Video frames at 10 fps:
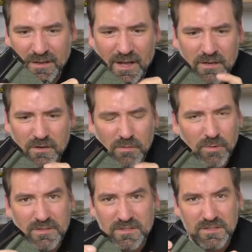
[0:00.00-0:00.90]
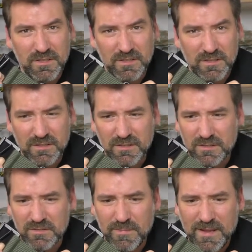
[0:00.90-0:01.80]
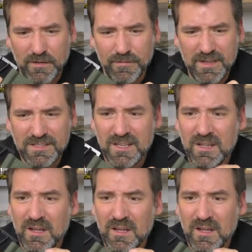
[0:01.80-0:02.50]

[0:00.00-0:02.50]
I don't know what to make of this.